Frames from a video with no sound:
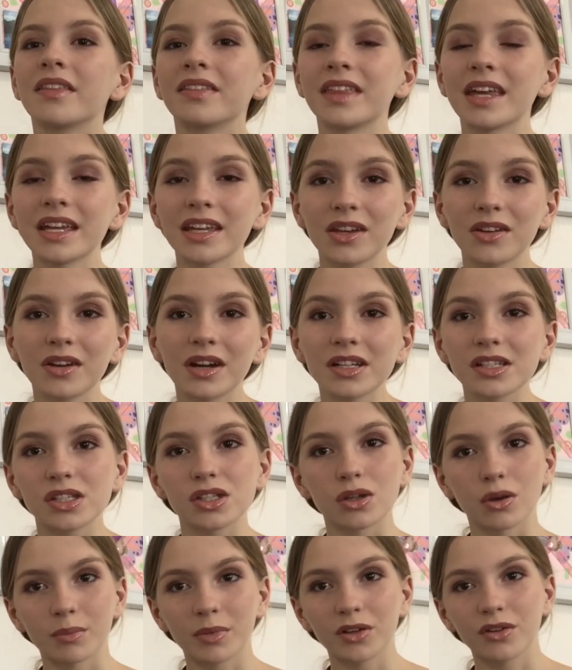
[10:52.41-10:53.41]
Thank you guys
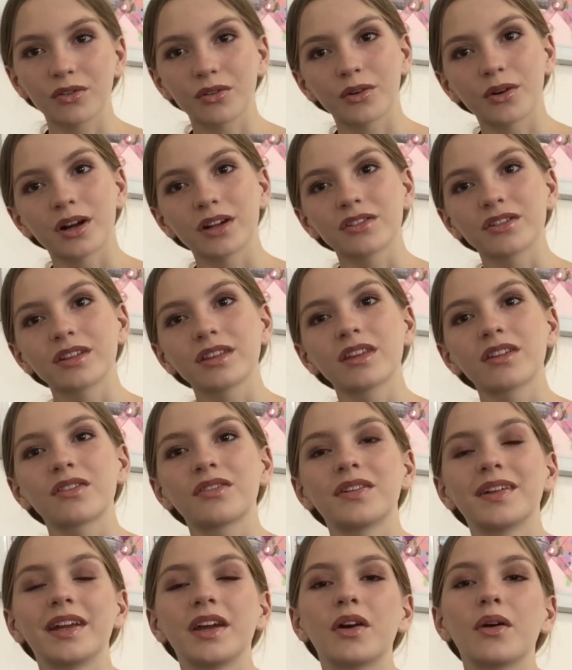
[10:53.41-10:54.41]
so much for watching this
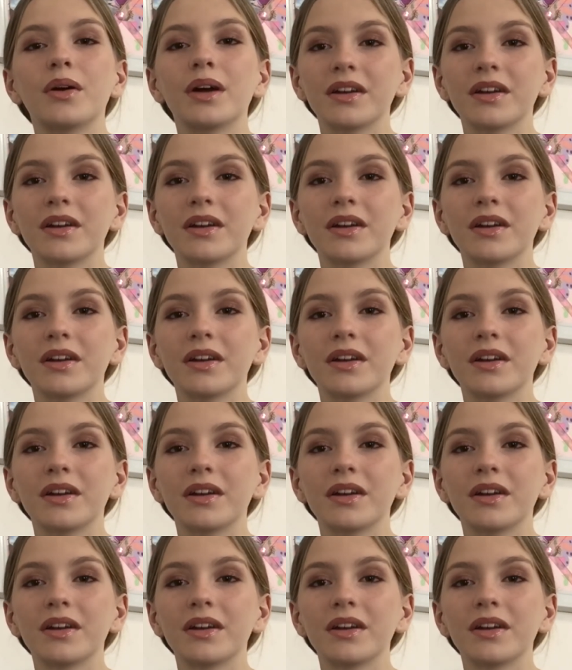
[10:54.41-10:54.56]
video.